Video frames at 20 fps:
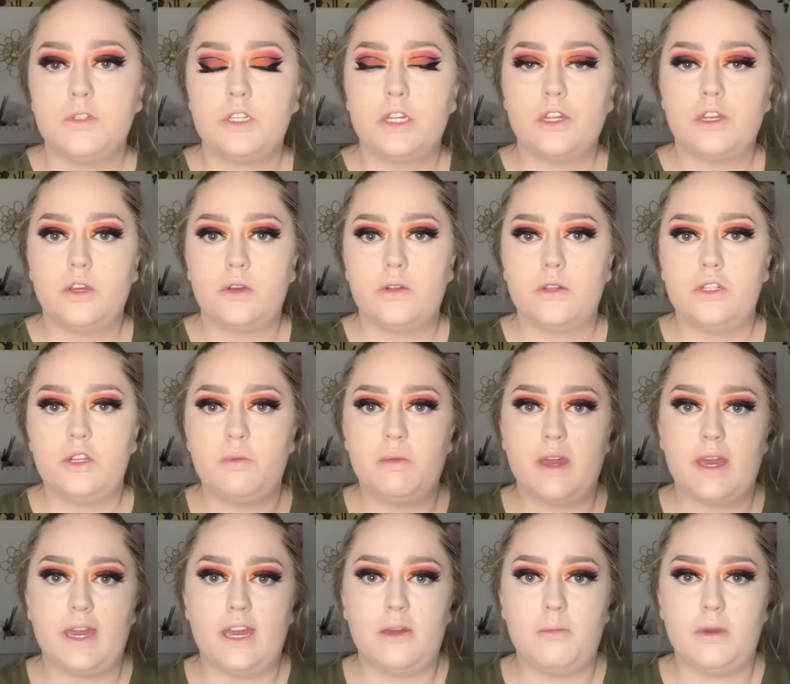Go into my
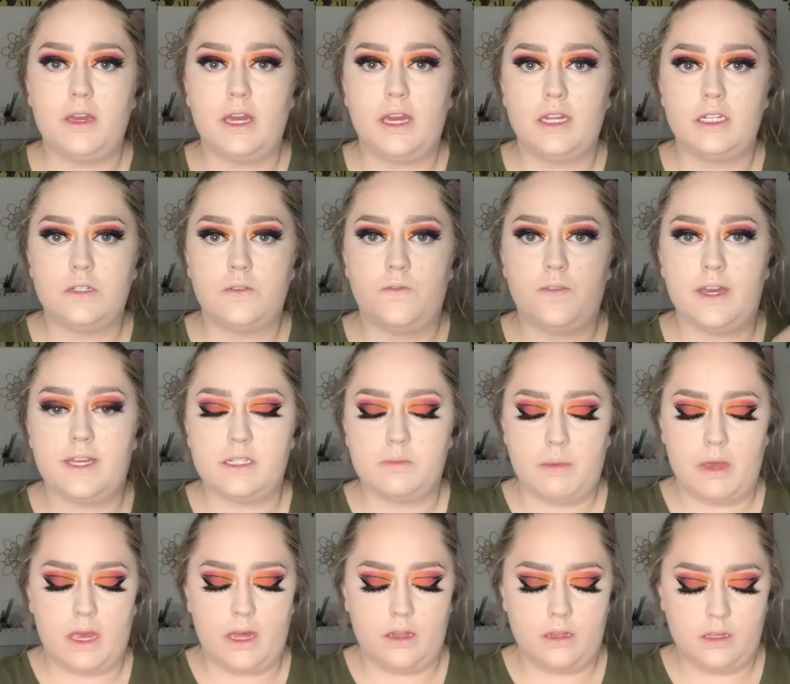ABH face
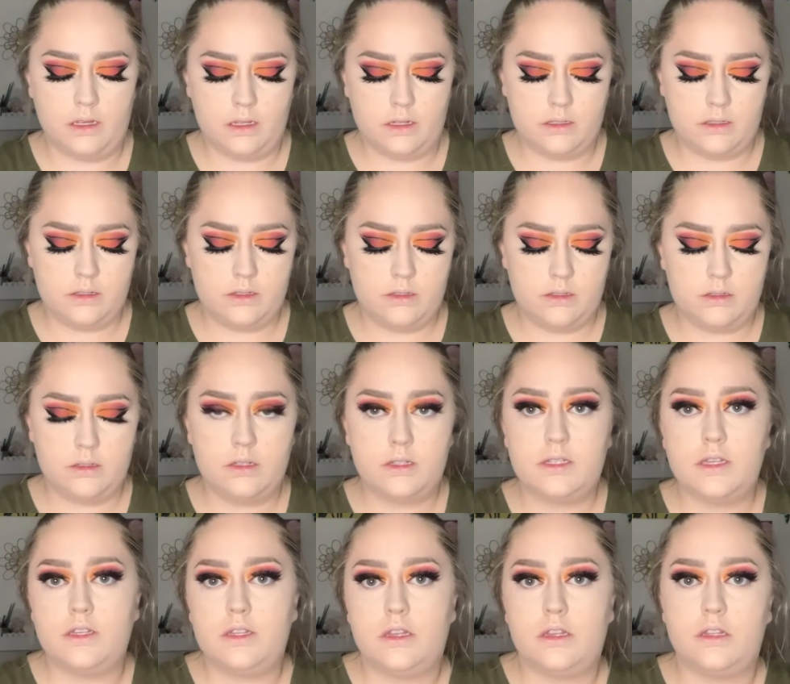palette. This is
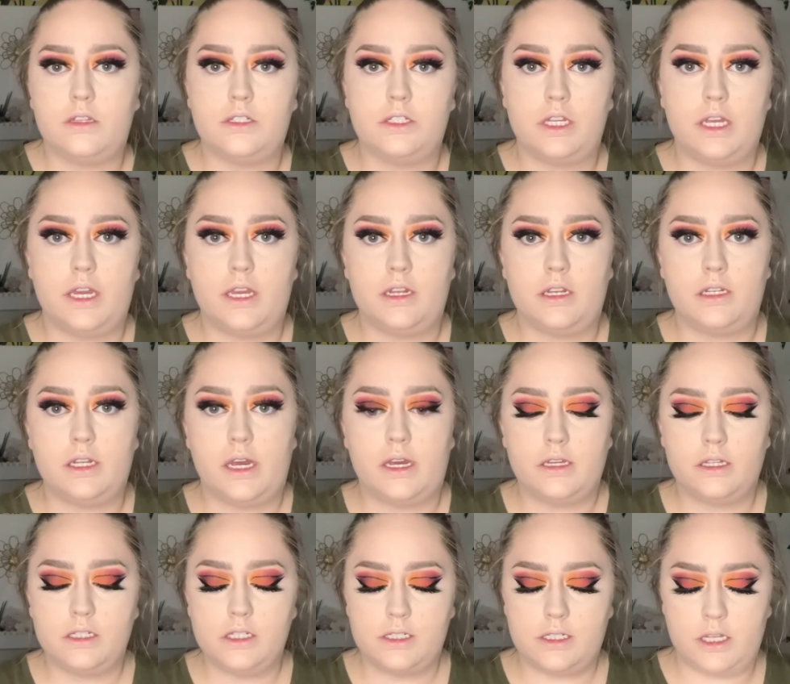in the shade
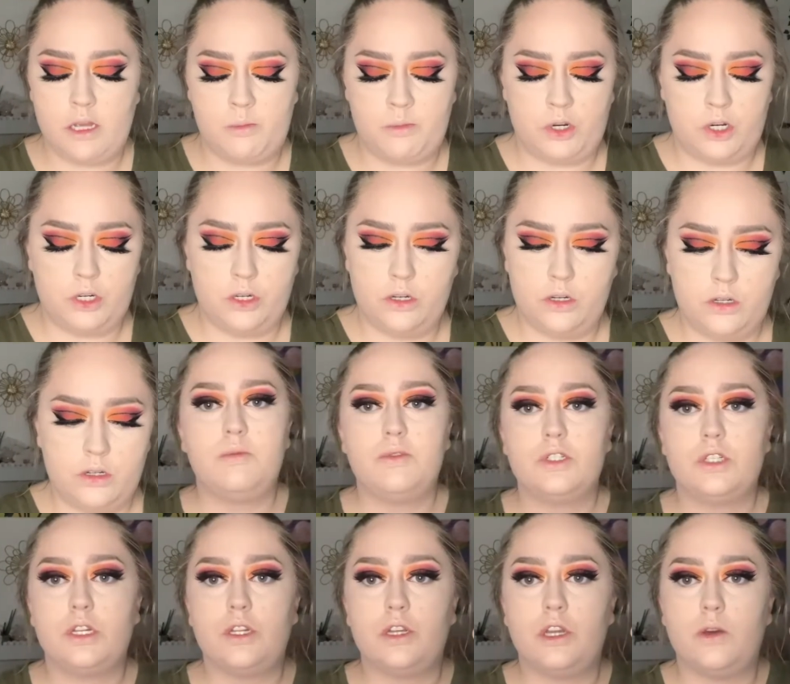Italian Summer. I'm just
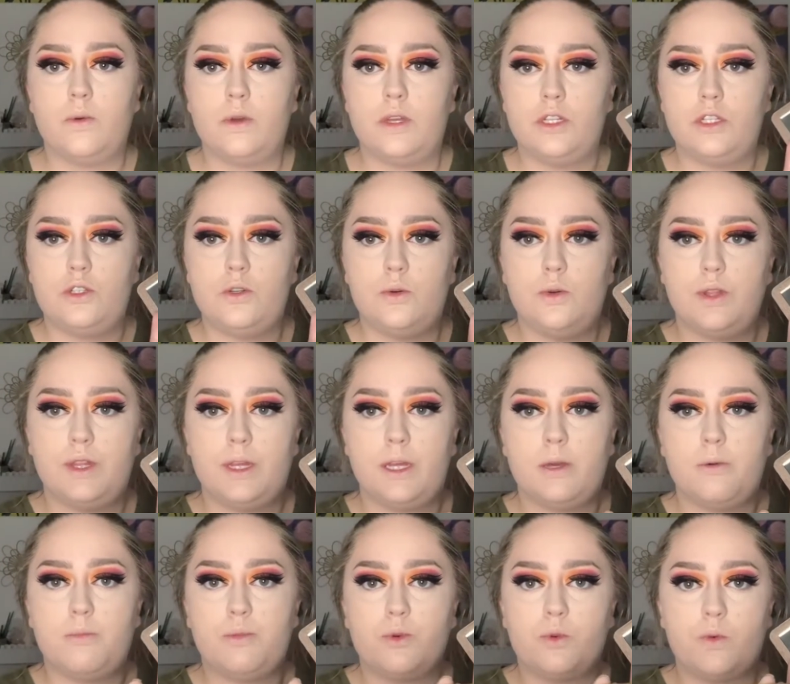going to go into the
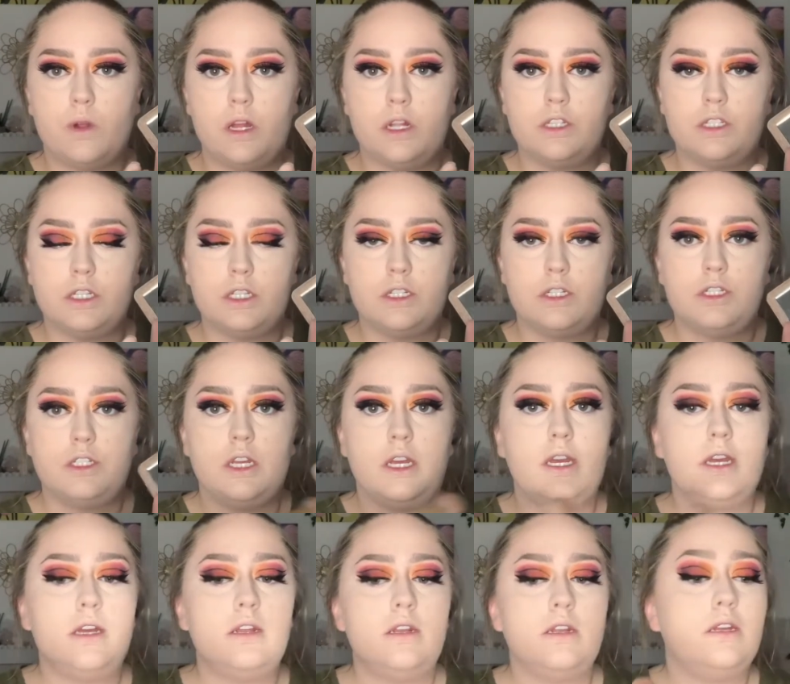bronzing
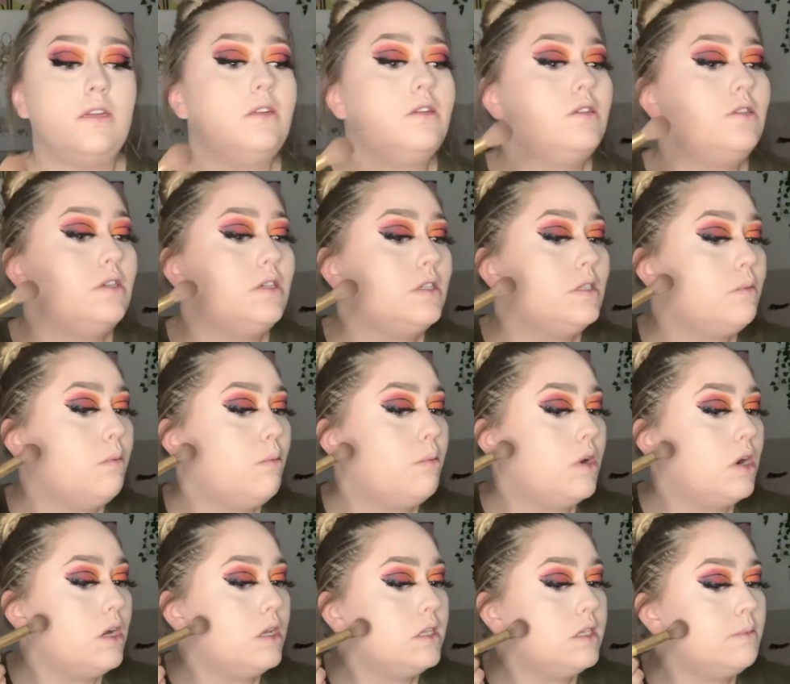shade and just
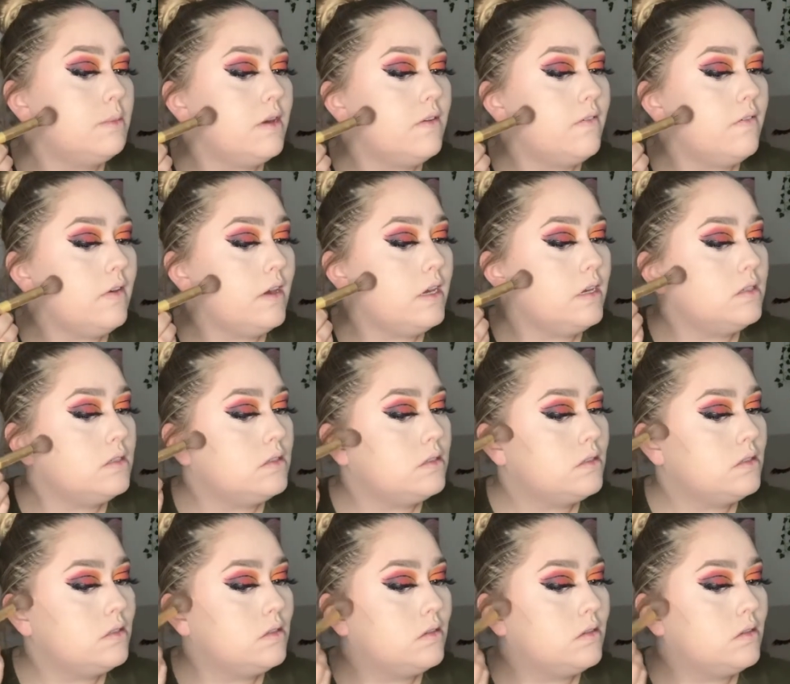bronze my face.